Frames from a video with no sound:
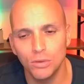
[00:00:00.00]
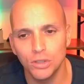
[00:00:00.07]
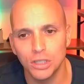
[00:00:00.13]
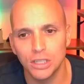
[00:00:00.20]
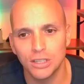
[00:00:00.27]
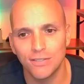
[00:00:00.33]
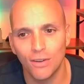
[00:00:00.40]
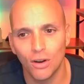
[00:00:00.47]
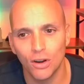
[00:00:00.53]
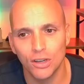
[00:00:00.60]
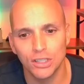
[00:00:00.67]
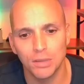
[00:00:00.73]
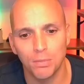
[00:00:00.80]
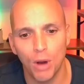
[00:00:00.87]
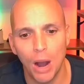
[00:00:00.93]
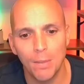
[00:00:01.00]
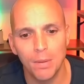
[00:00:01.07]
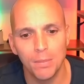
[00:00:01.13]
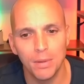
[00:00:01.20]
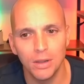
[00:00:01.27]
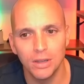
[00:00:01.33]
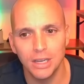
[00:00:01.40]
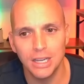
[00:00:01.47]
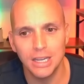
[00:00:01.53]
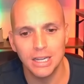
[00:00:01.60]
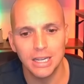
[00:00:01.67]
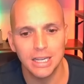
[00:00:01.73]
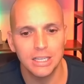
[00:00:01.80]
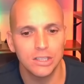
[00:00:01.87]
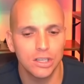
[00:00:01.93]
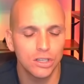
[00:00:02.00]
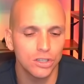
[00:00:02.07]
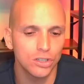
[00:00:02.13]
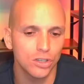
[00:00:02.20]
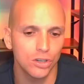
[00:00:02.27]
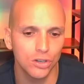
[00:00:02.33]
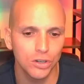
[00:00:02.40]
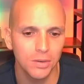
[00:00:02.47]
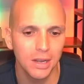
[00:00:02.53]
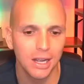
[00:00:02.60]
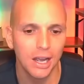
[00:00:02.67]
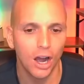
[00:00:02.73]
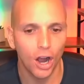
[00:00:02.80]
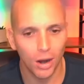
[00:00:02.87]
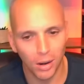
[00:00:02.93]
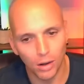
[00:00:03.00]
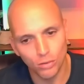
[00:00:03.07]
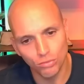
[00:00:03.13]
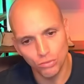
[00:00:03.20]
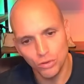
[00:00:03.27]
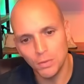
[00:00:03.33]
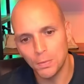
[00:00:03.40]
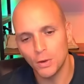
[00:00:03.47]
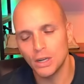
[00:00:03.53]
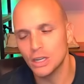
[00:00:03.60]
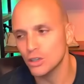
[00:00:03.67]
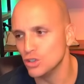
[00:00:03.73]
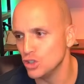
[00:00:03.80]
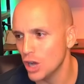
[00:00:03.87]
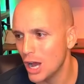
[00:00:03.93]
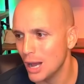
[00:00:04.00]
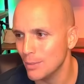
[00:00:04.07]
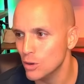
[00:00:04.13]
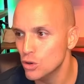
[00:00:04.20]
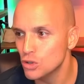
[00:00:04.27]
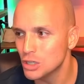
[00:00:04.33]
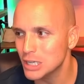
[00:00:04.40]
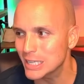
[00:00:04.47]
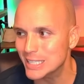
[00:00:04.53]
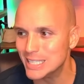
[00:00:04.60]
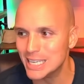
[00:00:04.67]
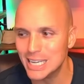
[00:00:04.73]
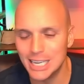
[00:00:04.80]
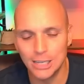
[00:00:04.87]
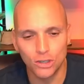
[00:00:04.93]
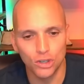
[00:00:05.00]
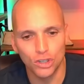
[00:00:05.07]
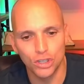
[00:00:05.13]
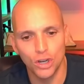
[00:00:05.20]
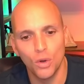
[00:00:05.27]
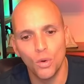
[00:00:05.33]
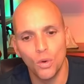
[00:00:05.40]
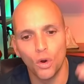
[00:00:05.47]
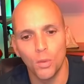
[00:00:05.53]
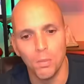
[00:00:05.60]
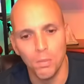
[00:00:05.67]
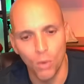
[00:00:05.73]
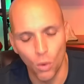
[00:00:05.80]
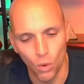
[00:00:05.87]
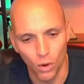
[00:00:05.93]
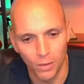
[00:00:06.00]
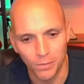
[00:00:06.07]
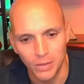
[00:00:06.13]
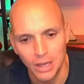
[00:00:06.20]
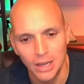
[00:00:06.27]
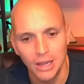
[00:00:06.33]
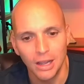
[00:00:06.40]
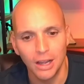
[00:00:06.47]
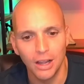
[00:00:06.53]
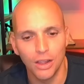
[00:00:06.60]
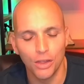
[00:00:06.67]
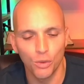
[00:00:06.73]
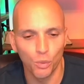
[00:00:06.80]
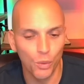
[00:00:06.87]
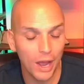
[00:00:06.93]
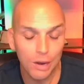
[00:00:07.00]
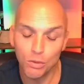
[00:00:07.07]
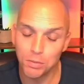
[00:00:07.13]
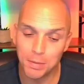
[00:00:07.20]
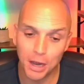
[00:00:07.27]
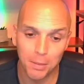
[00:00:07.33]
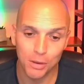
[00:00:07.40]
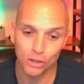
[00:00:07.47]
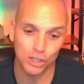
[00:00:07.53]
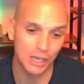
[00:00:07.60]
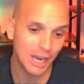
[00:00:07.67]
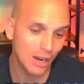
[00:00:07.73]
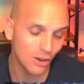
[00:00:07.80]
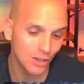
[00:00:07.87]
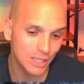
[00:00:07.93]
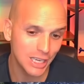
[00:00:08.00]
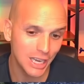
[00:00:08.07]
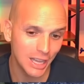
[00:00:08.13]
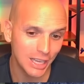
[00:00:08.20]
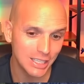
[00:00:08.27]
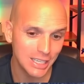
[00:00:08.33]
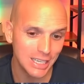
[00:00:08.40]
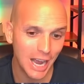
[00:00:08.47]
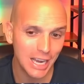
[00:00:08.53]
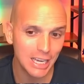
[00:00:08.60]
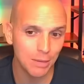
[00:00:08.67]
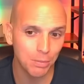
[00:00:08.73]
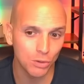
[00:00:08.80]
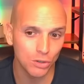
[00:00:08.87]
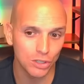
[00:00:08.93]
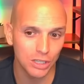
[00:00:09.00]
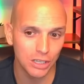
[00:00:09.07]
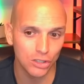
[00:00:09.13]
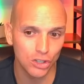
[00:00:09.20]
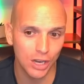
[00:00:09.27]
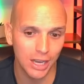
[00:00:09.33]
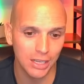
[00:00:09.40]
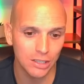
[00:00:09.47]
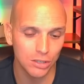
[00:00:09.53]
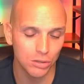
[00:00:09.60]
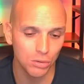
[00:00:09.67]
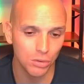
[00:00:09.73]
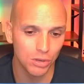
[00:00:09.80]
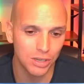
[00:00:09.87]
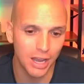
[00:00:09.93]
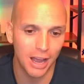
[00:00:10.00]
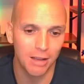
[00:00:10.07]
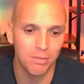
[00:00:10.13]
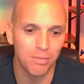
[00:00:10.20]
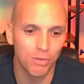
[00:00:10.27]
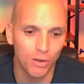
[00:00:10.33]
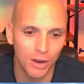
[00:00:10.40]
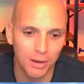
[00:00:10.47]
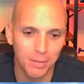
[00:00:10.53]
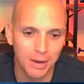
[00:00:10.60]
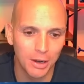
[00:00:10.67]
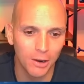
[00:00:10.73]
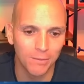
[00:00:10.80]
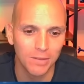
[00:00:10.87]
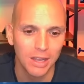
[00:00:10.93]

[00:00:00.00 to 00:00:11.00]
as far as probability is concerned, do a pretty good job. Who's going to see an inch of snow or more? The red would be almost a guarantee. That's a 90% chance through the time frame here.